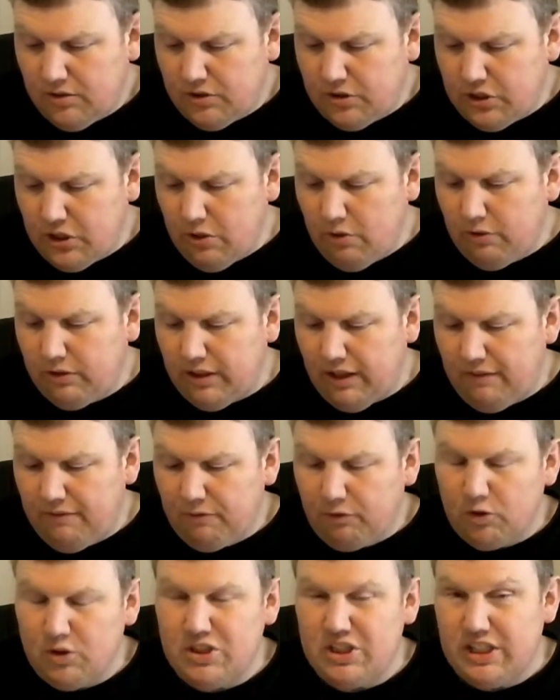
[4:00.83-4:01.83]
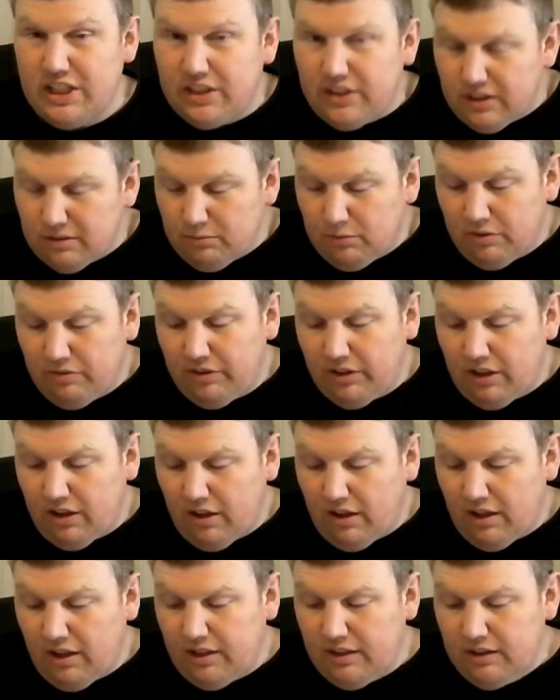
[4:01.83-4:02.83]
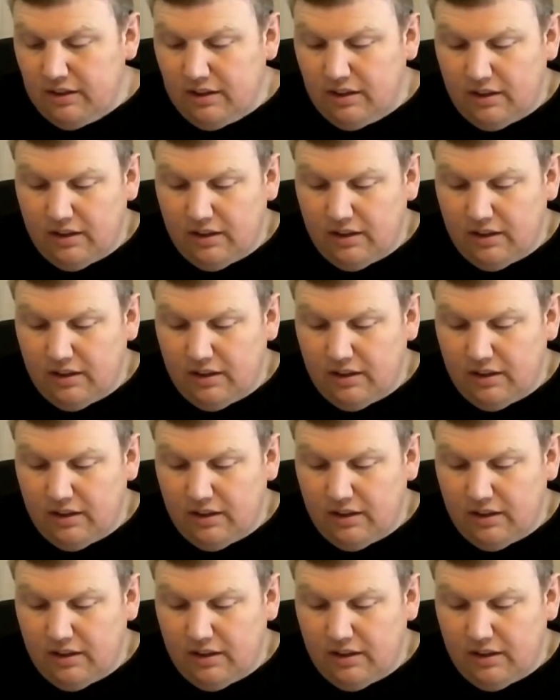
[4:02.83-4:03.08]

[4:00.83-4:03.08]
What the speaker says: Duke and Virginia moving on.